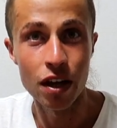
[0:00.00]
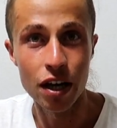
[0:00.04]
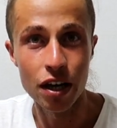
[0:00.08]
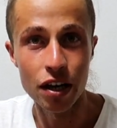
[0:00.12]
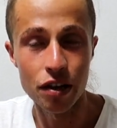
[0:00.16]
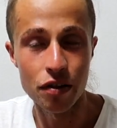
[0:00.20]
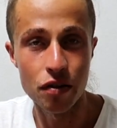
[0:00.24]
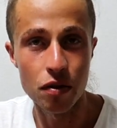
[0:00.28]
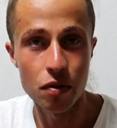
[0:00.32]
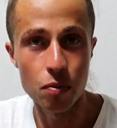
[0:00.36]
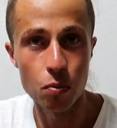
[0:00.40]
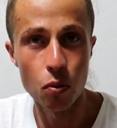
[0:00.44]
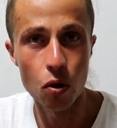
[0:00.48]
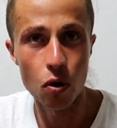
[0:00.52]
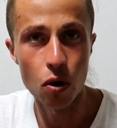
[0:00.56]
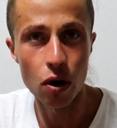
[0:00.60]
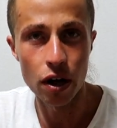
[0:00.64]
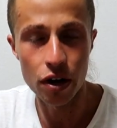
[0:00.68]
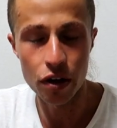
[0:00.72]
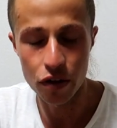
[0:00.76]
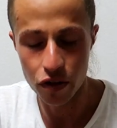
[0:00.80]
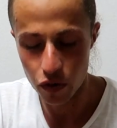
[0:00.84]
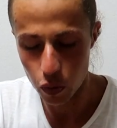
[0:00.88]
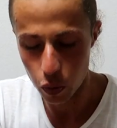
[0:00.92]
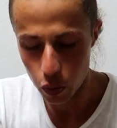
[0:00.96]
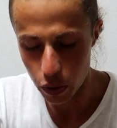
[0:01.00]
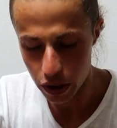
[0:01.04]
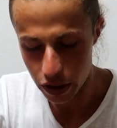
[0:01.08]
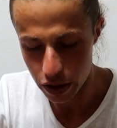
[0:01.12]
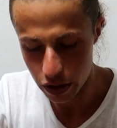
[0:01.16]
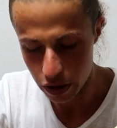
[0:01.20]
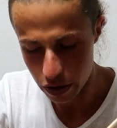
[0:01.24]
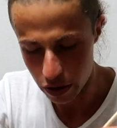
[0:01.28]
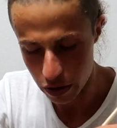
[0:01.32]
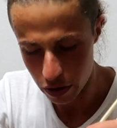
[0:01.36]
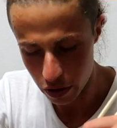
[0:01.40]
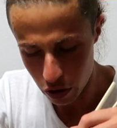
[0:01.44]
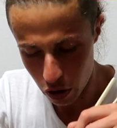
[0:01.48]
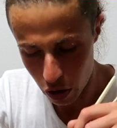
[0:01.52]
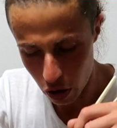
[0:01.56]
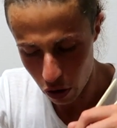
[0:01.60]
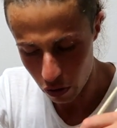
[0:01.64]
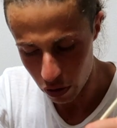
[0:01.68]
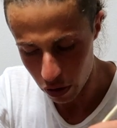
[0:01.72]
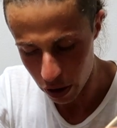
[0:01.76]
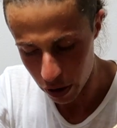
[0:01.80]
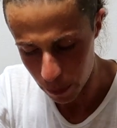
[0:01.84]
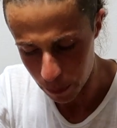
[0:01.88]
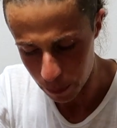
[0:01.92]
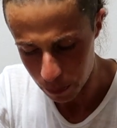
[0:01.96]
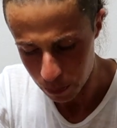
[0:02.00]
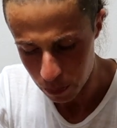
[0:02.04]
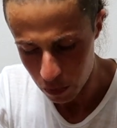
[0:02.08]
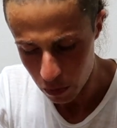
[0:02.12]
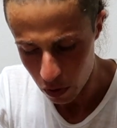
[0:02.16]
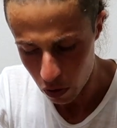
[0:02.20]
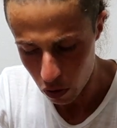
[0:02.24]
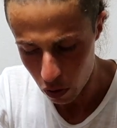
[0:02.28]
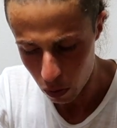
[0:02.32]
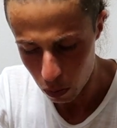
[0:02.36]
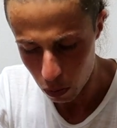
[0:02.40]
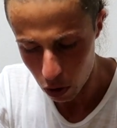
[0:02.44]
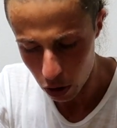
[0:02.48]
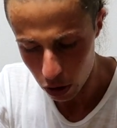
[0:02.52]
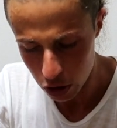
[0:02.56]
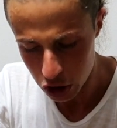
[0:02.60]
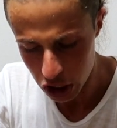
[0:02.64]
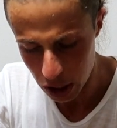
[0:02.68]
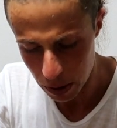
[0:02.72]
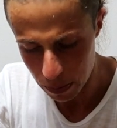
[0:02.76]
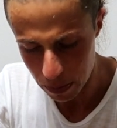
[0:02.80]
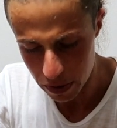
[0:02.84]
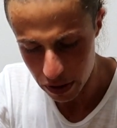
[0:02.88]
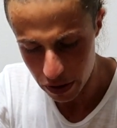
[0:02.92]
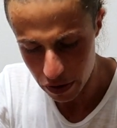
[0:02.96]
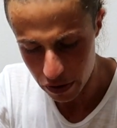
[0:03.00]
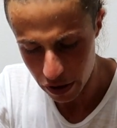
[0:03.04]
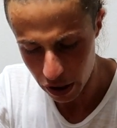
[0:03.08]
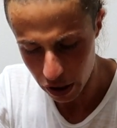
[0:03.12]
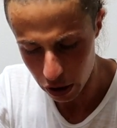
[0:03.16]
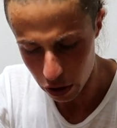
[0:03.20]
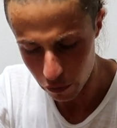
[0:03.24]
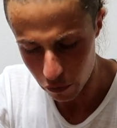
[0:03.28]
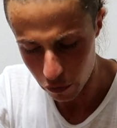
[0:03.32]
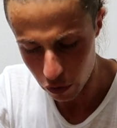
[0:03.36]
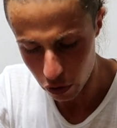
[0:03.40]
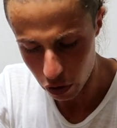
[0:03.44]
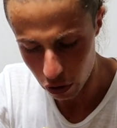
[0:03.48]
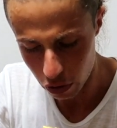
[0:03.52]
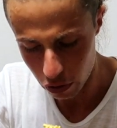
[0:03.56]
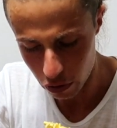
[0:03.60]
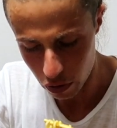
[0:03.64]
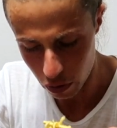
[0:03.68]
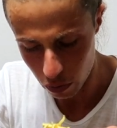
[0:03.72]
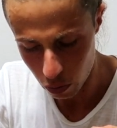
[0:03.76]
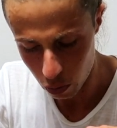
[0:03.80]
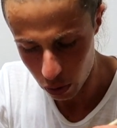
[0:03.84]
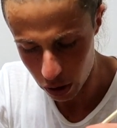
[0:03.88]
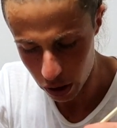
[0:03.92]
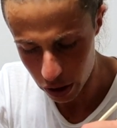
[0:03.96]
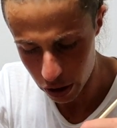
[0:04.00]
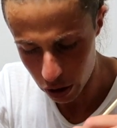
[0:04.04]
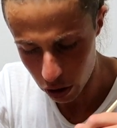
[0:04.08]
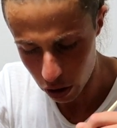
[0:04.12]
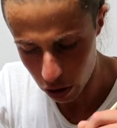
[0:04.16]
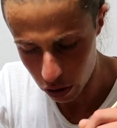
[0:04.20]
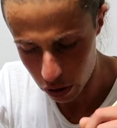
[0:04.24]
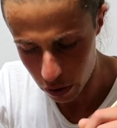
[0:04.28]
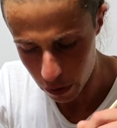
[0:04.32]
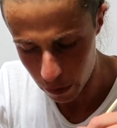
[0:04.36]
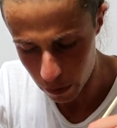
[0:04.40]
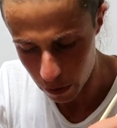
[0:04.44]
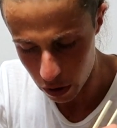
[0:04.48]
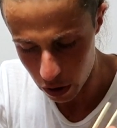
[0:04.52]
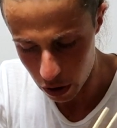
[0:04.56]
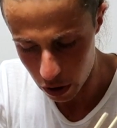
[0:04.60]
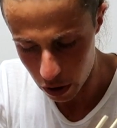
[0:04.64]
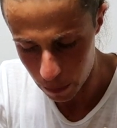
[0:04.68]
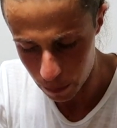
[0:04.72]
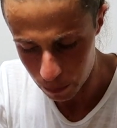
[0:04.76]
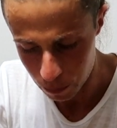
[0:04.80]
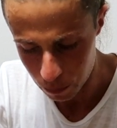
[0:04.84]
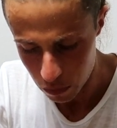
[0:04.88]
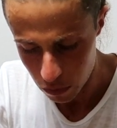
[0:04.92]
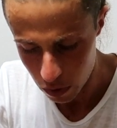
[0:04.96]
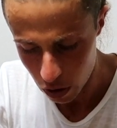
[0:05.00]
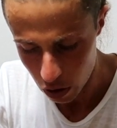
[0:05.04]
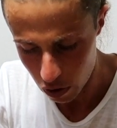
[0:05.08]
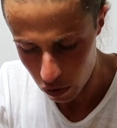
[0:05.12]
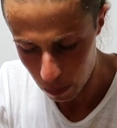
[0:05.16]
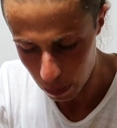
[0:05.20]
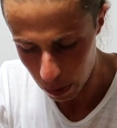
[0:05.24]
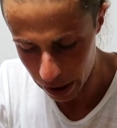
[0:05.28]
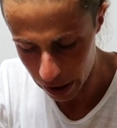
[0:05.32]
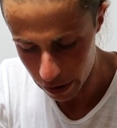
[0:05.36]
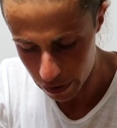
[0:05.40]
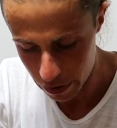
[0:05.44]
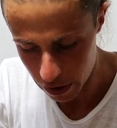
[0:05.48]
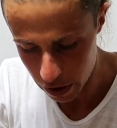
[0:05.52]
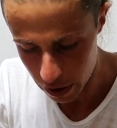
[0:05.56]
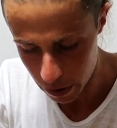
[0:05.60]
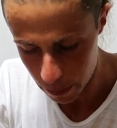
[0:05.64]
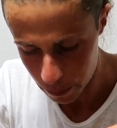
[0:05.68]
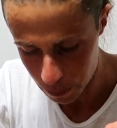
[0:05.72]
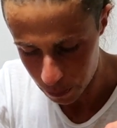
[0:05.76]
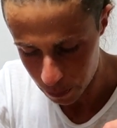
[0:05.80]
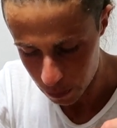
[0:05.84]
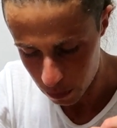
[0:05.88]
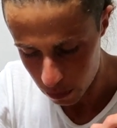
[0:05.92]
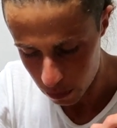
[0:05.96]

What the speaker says: It's more a sweet curry, so more Japanese kind of a curry, so really not spicy.